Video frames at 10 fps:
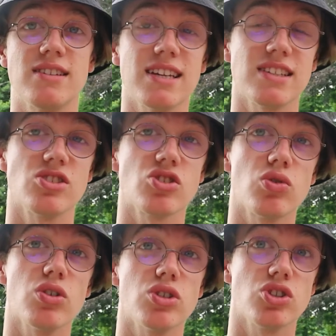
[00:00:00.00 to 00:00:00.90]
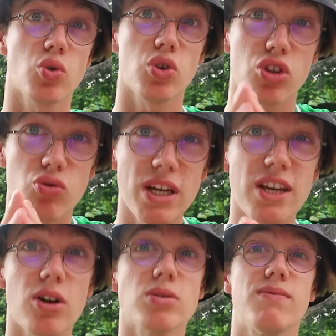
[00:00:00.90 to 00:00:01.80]
Yes, he scored 3
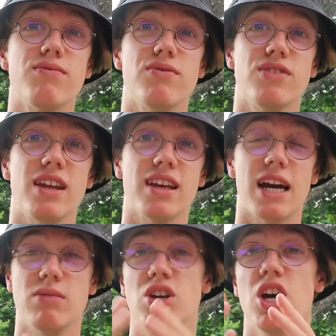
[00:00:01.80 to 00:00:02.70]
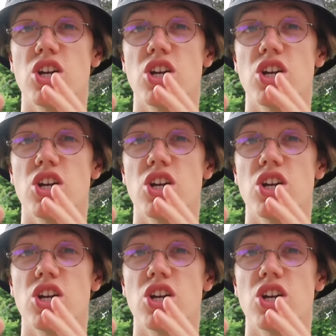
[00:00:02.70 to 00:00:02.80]
goals in 15 games.